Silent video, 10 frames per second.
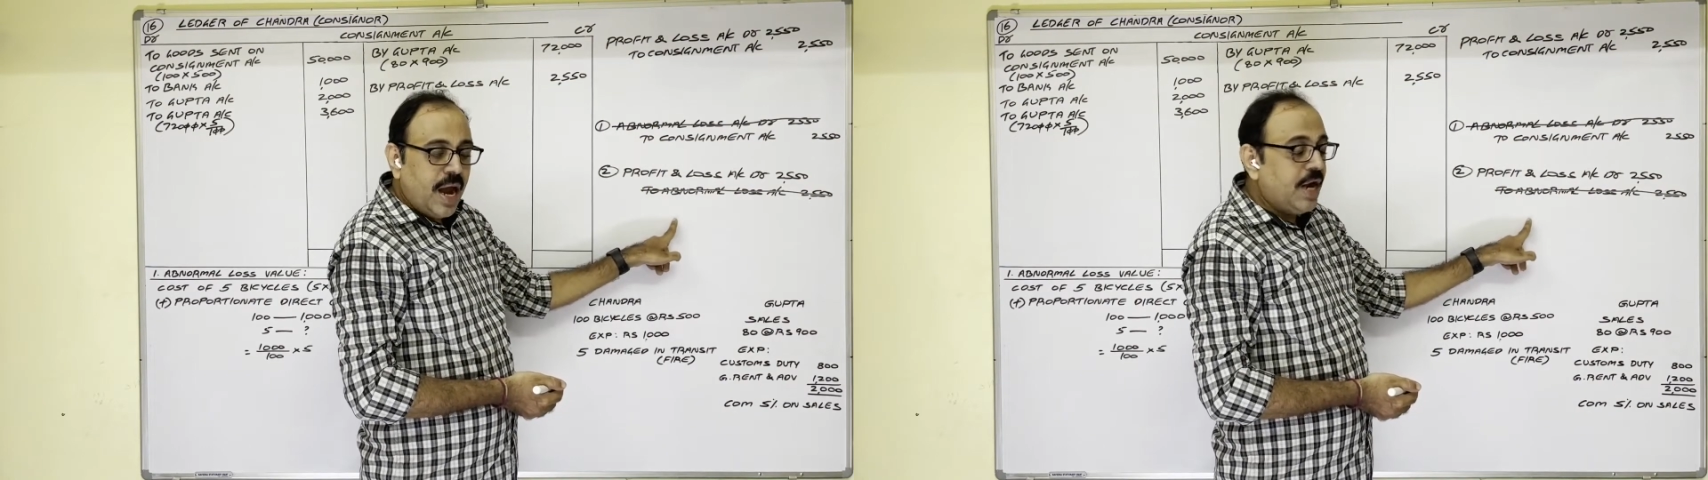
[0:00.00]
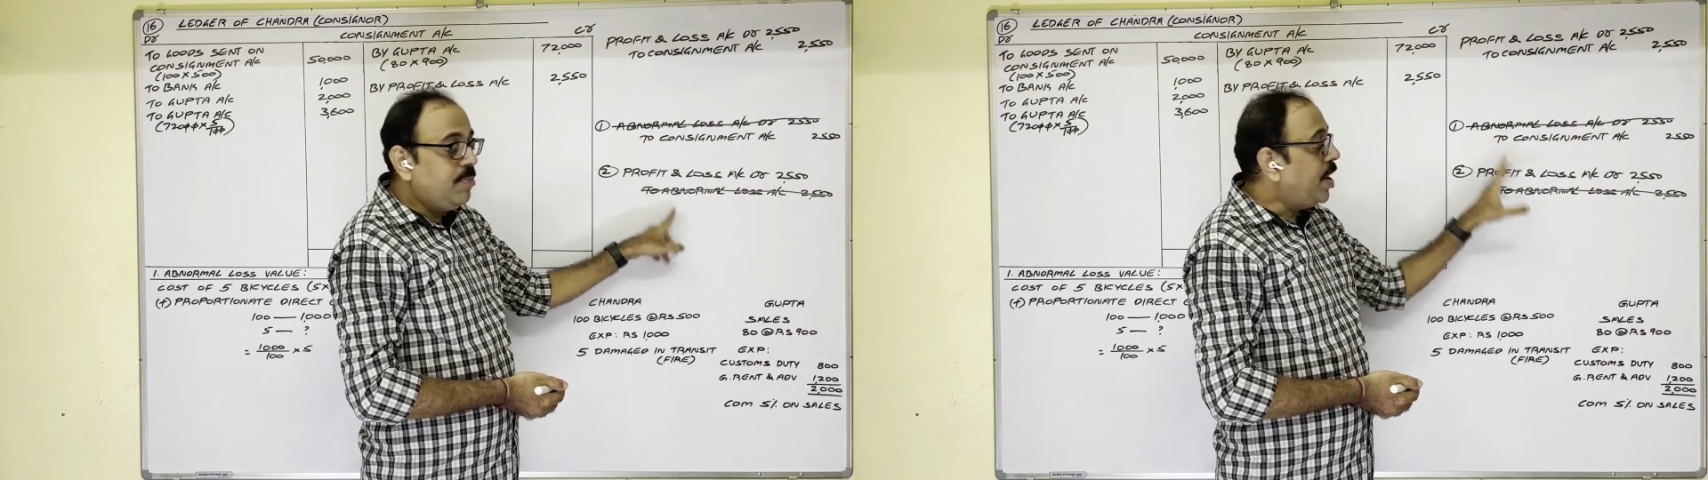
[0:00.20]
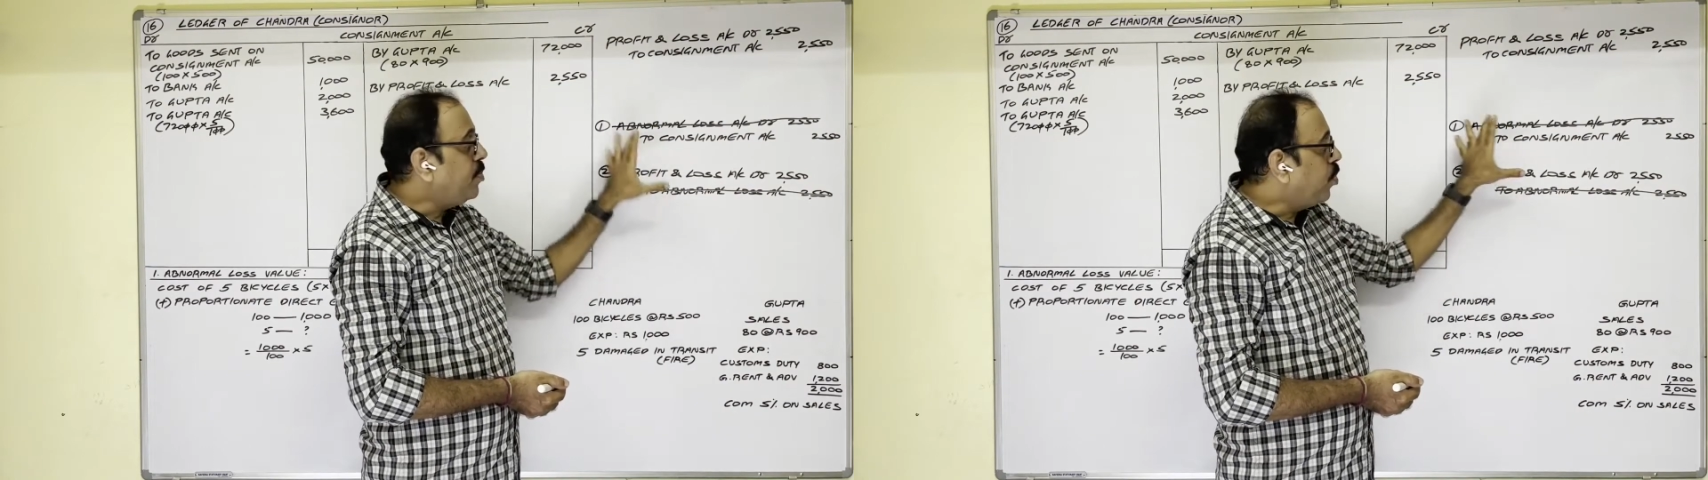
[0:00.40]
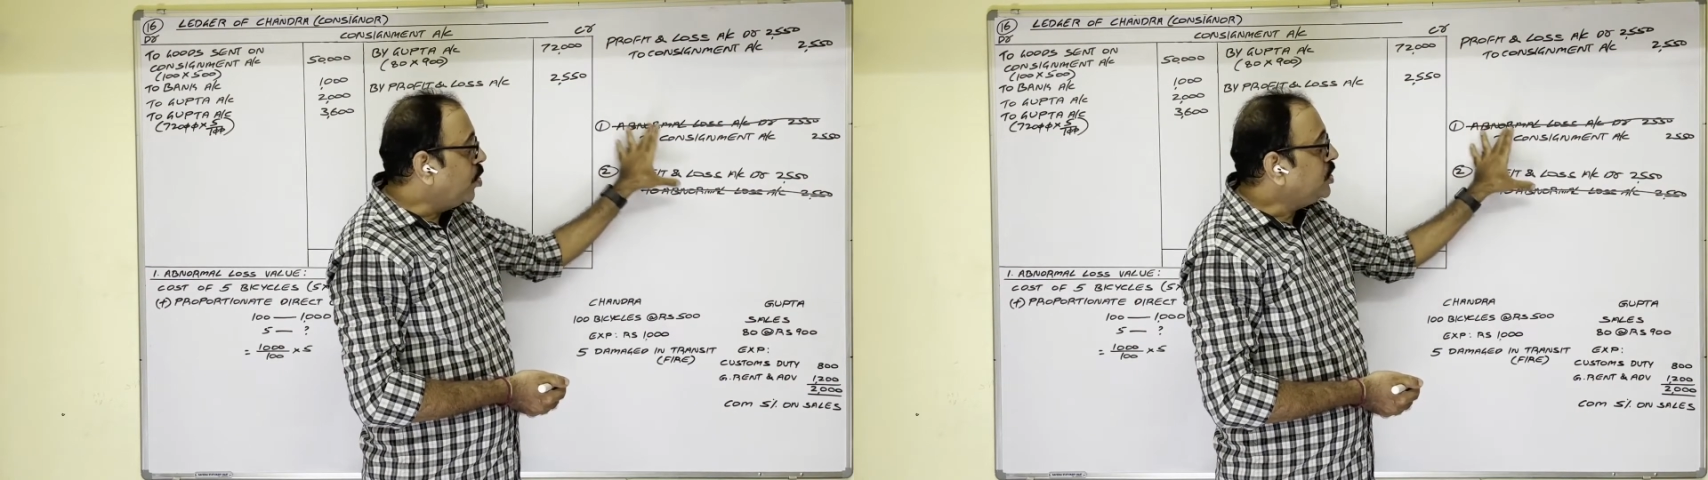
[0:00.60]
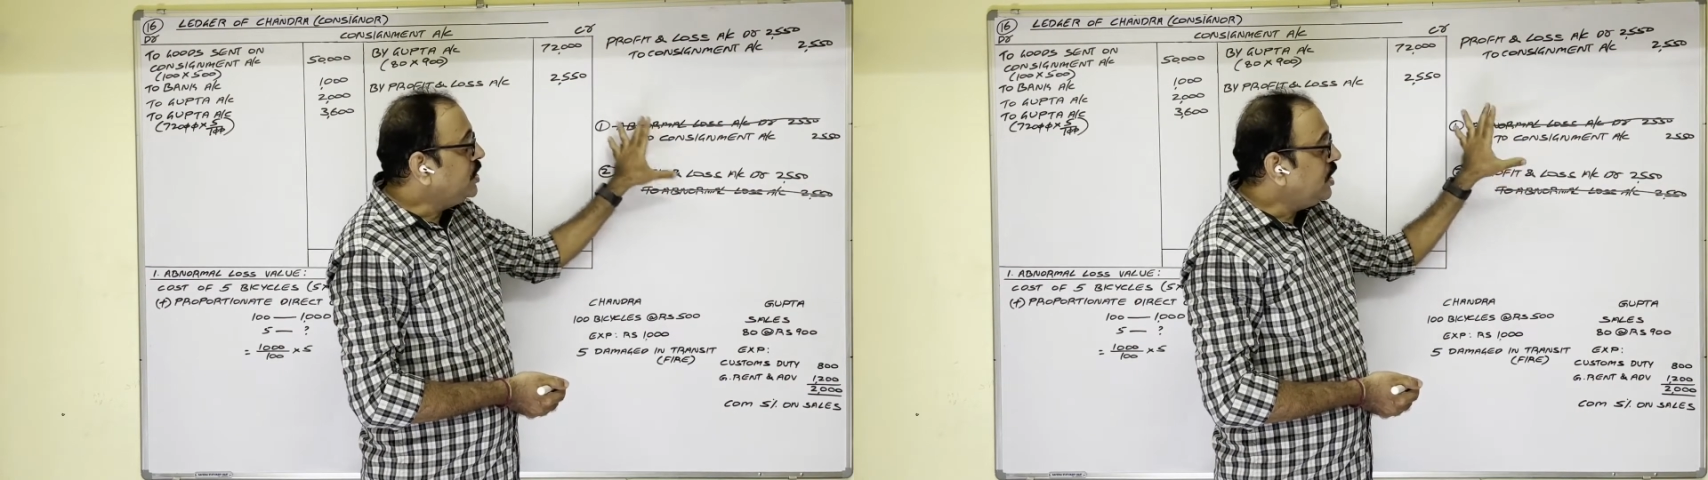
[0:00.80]
and by
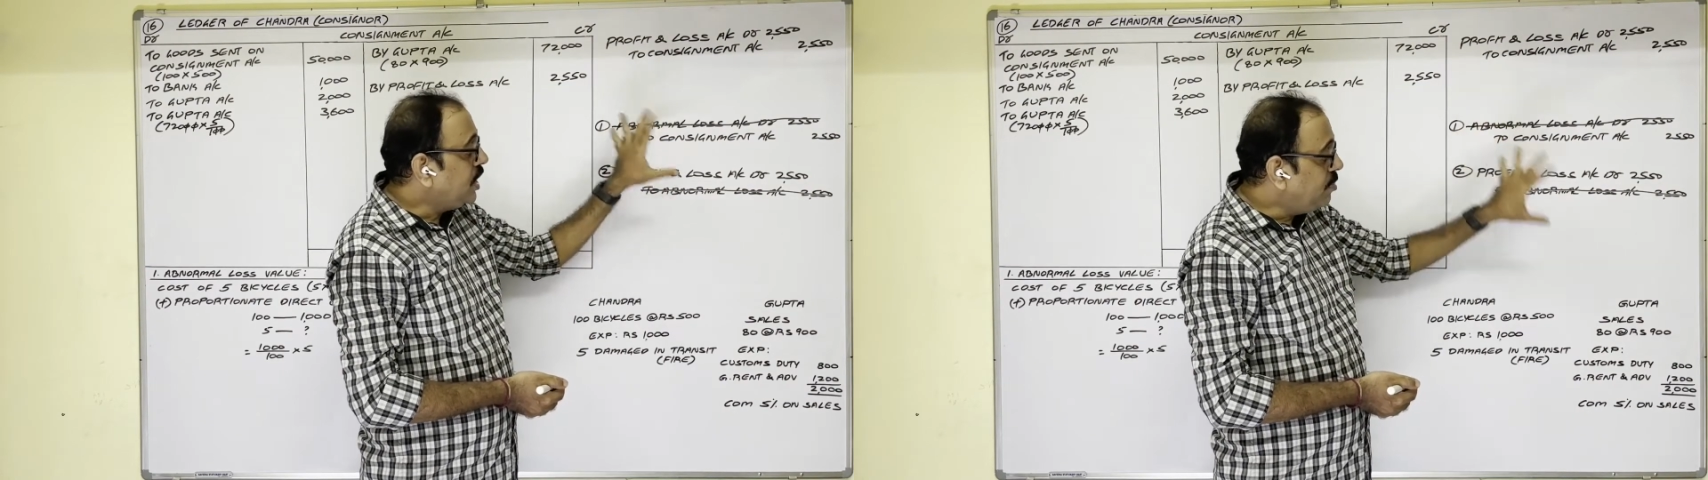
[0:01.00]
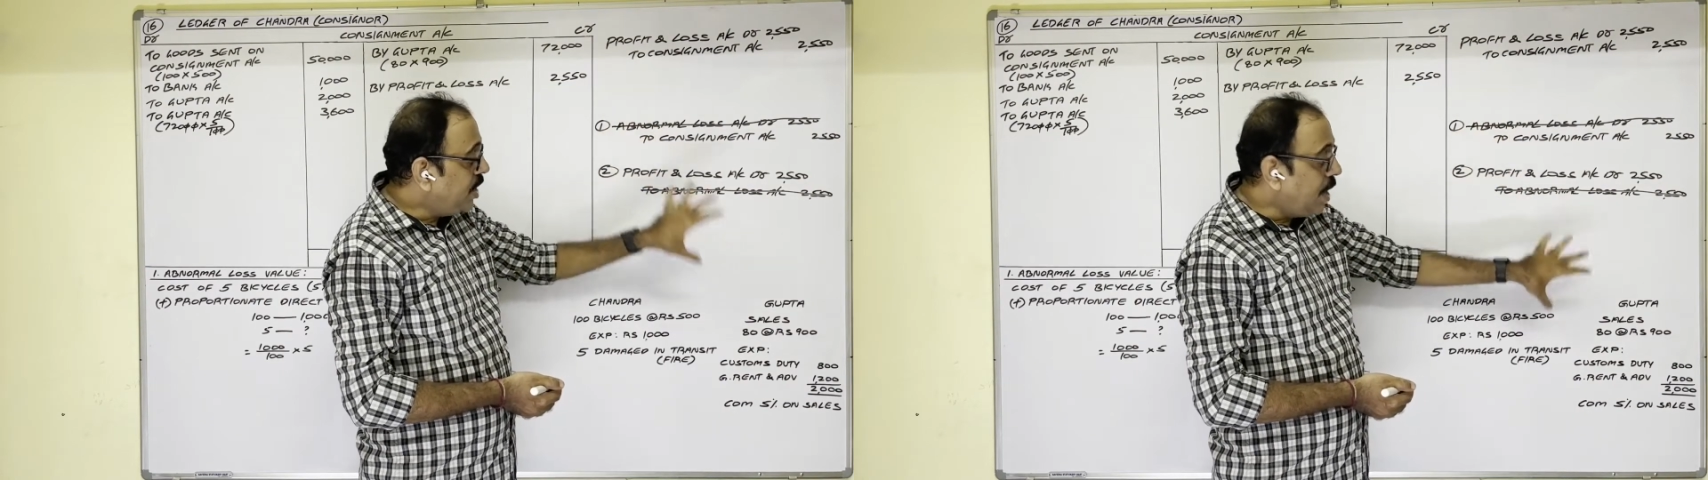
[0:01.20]
posting them in